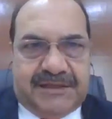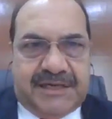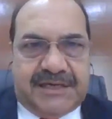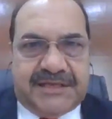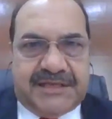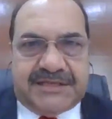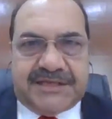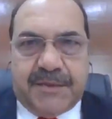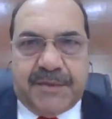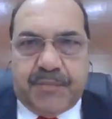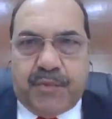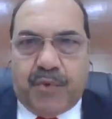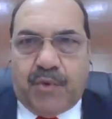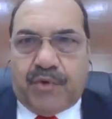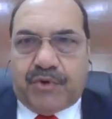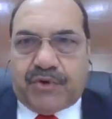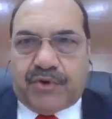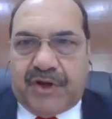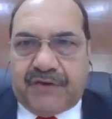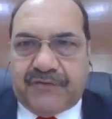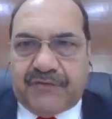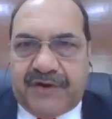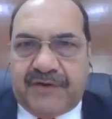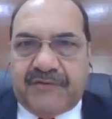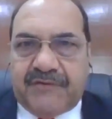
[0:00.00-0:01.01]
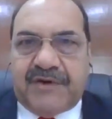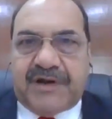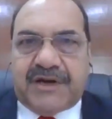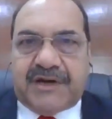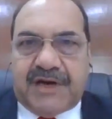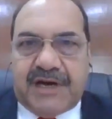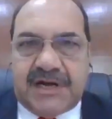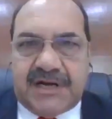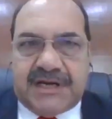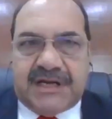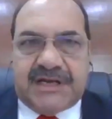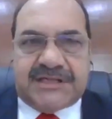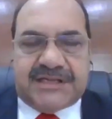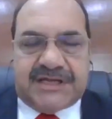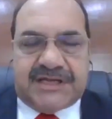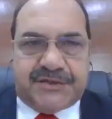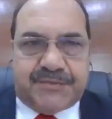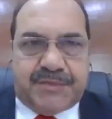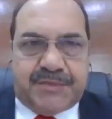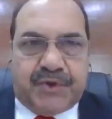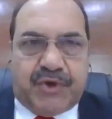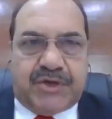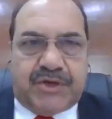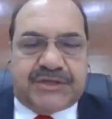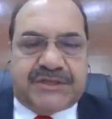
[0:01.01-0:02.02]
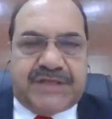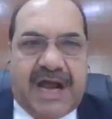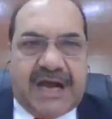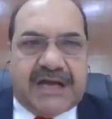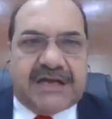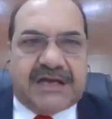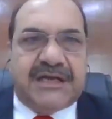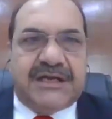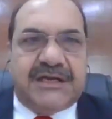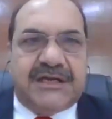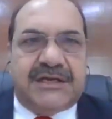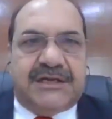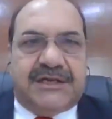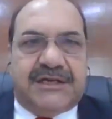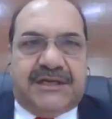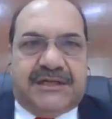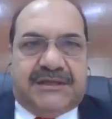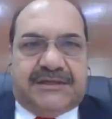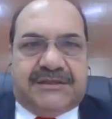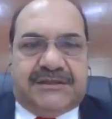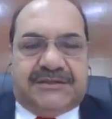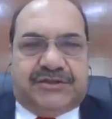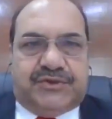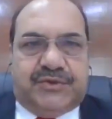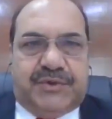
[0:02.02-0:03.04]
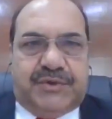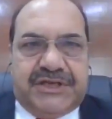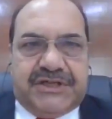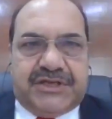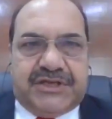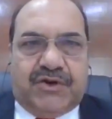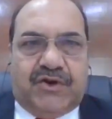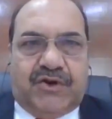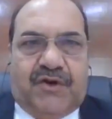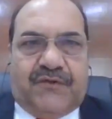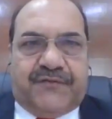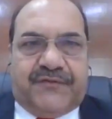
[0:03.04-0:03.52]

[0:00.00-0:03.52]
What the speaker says: in support of our contentions, because that judicial